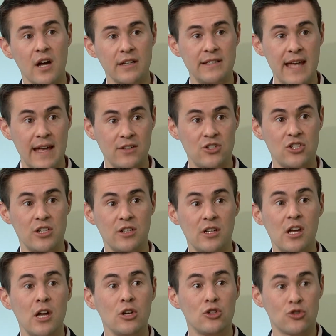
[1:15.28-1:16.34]
attention,
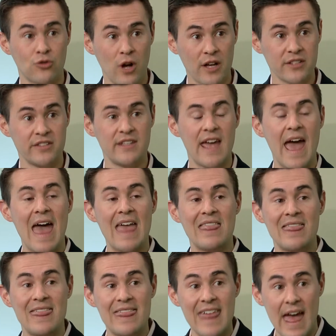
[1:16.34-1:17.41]
trust, and
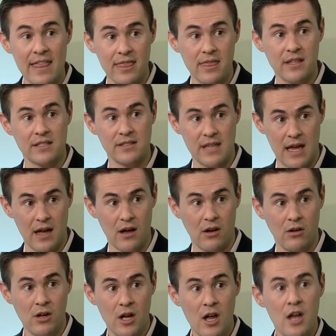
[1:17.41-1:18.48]
then the sale.
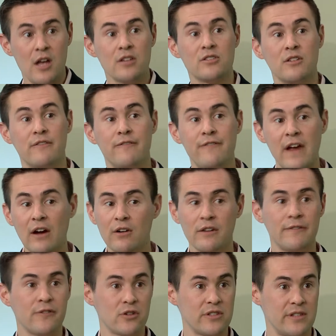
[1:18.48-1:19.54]
So the very
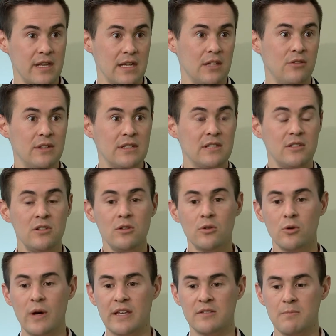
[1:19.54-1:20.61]
first thing you need to
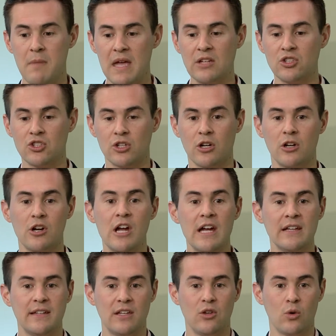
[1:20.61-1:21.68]
do is make sure
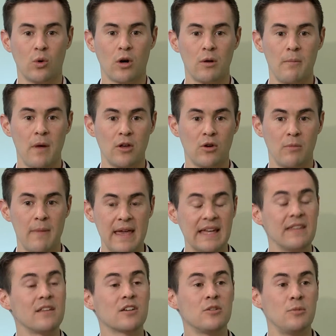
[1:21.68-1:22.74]
that you're
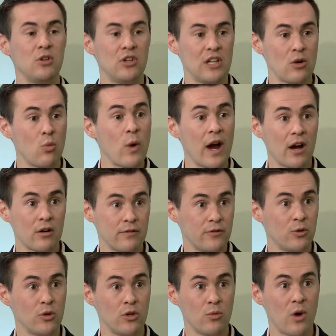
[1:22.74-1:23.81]
making the community aware of
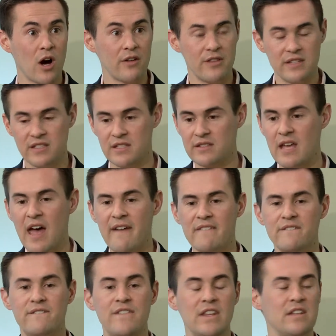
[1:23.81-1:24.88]
who you are. This
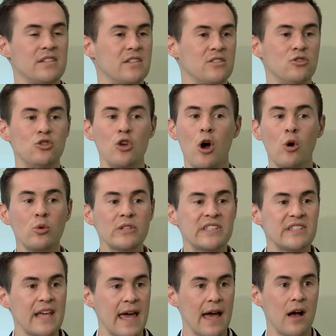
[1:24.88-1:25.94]
is no
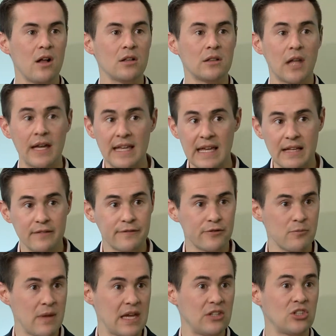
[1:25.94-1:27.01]
sale, light
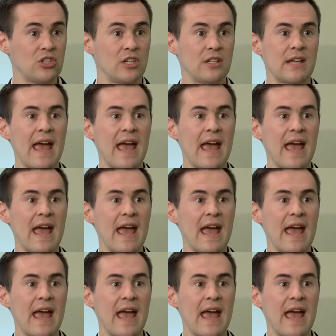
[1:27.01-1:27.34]
information,